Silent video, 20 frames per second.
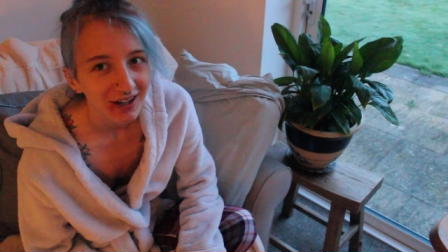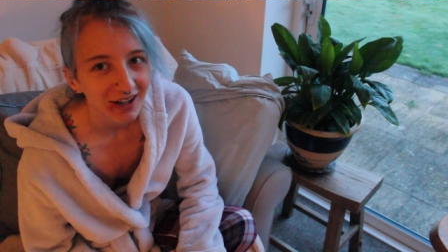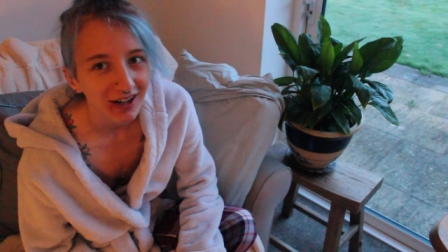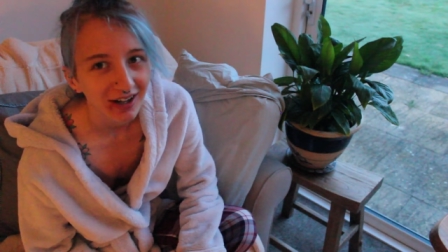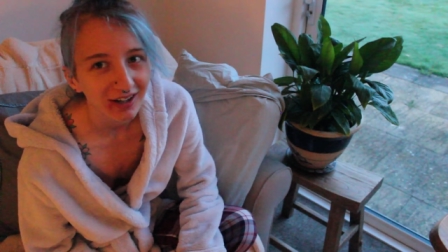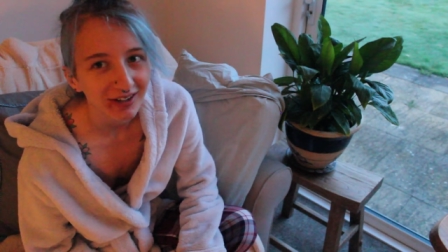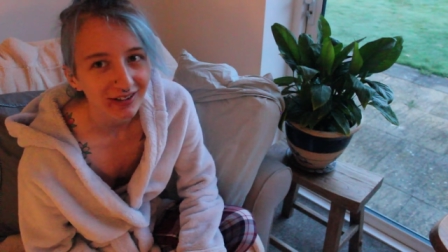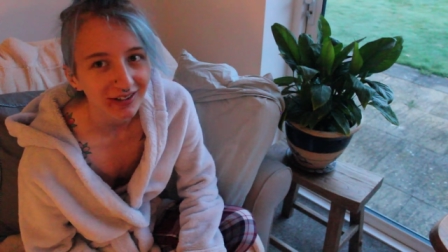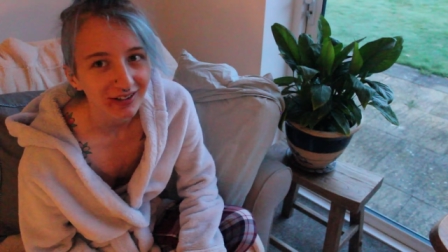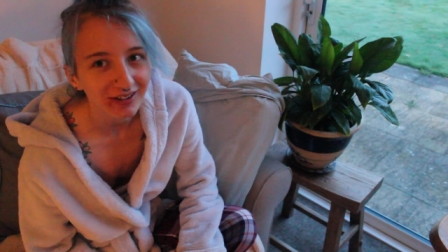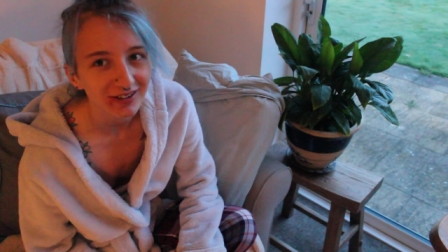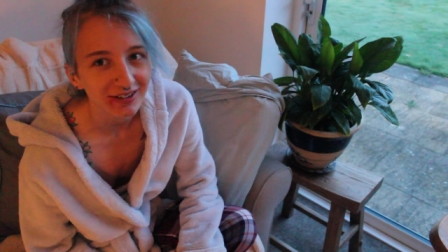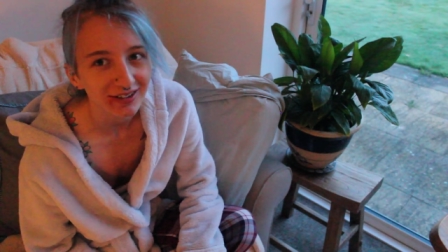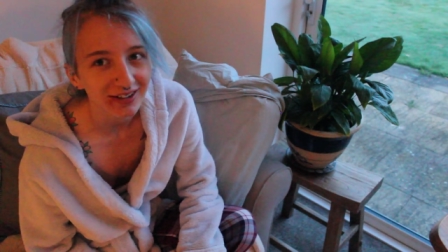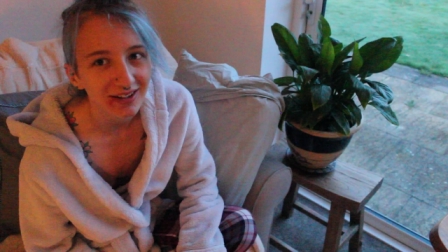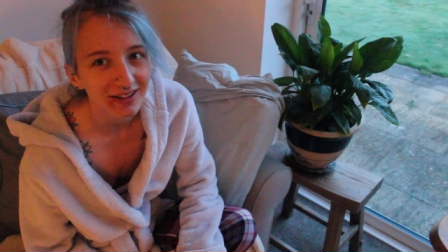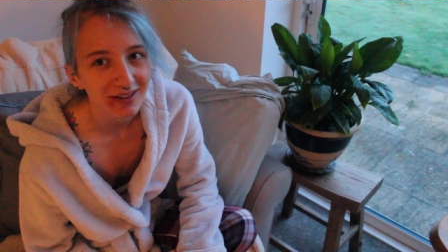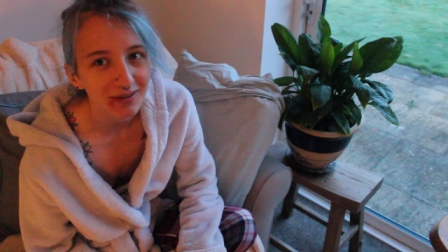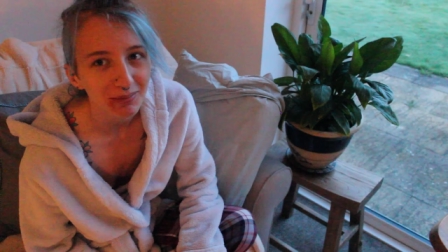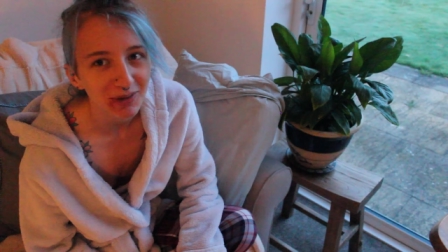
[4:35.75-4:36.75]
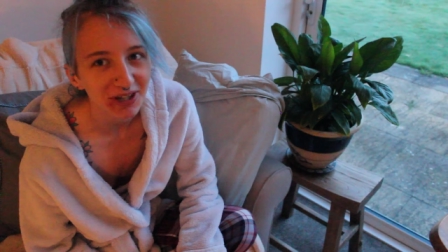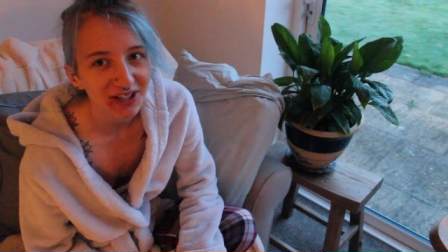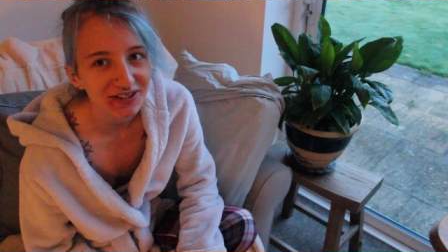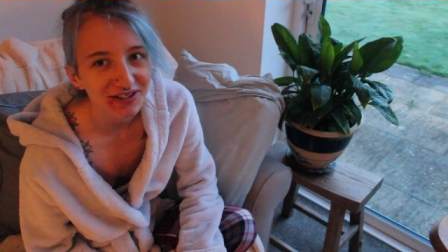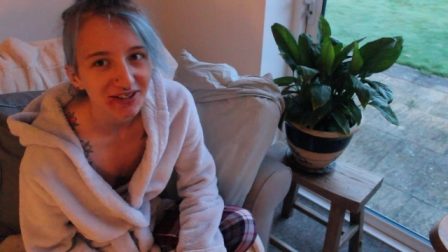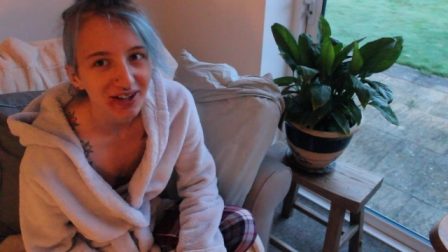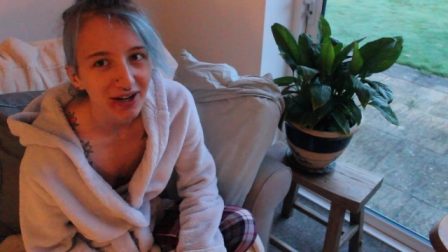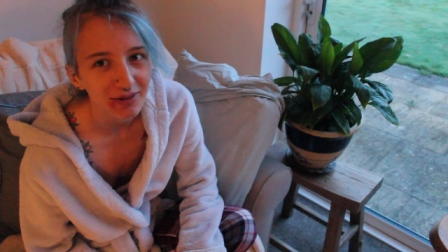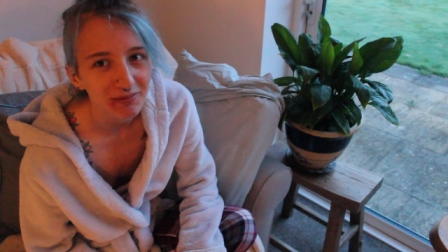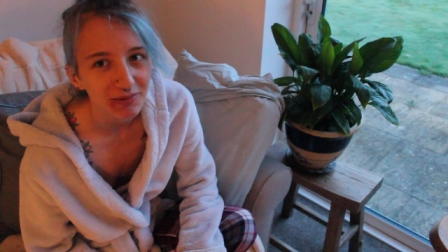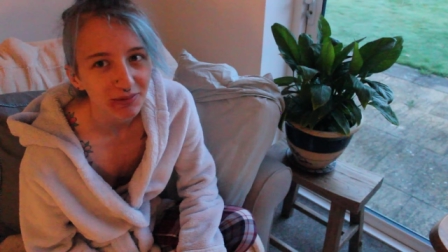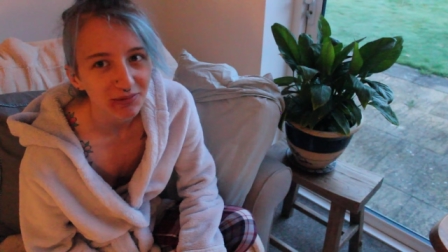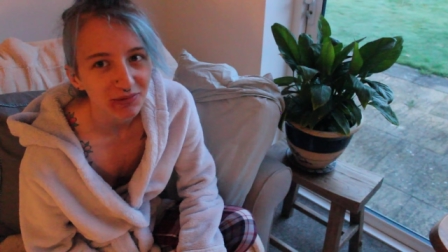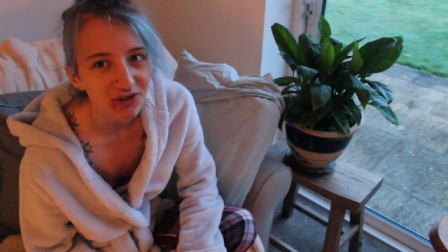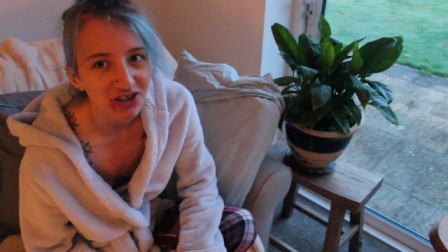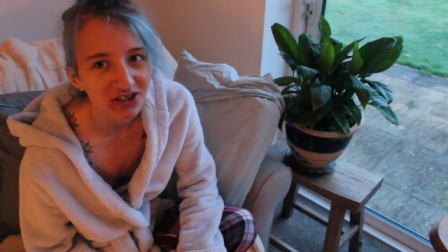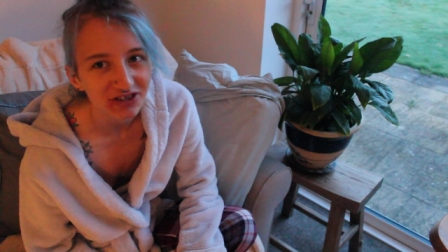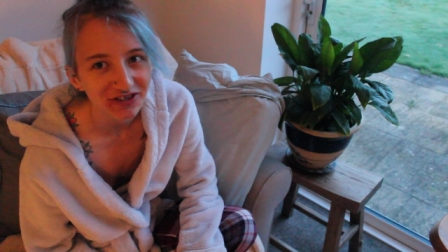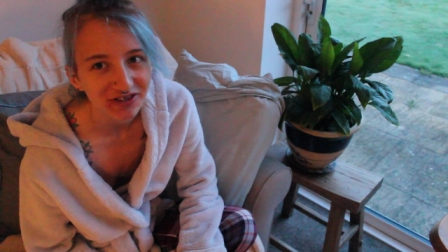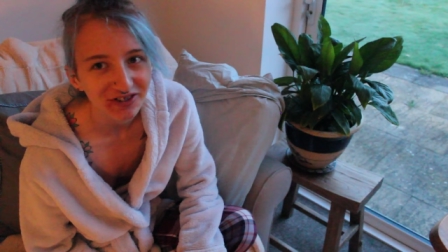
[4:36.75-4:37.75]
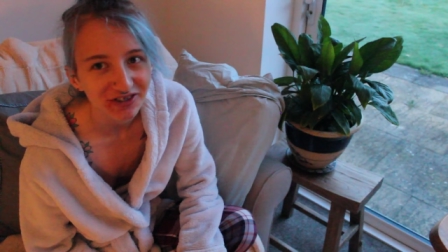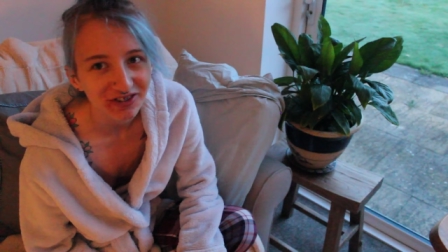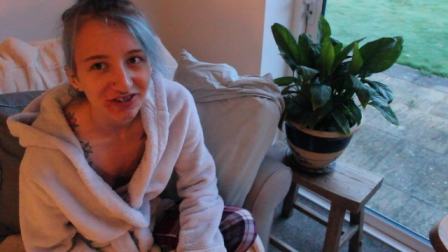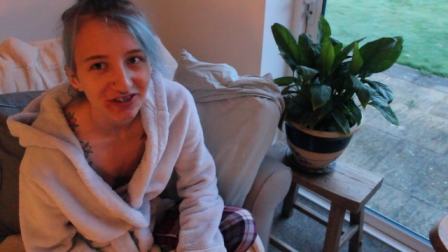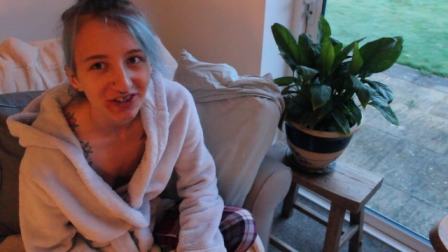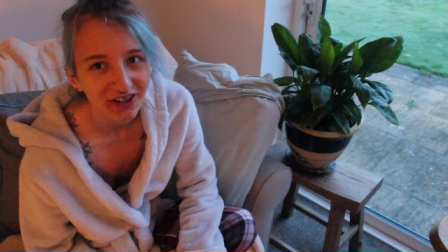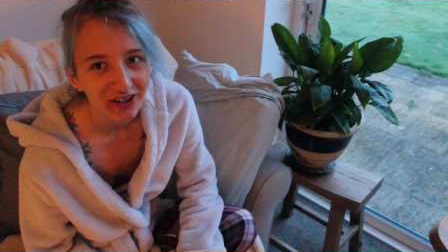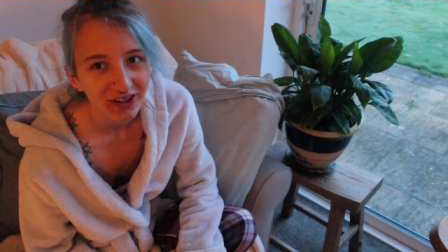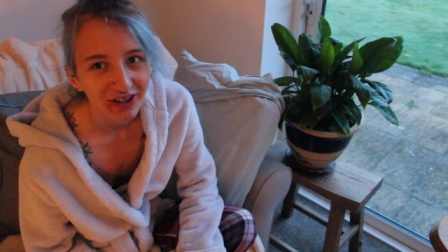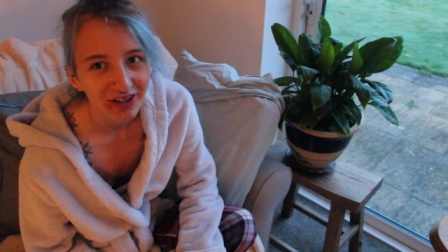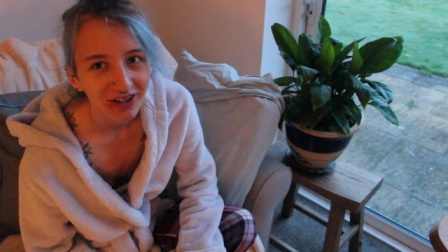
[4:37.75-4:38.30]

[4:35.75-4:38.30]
and in the meantime I'm just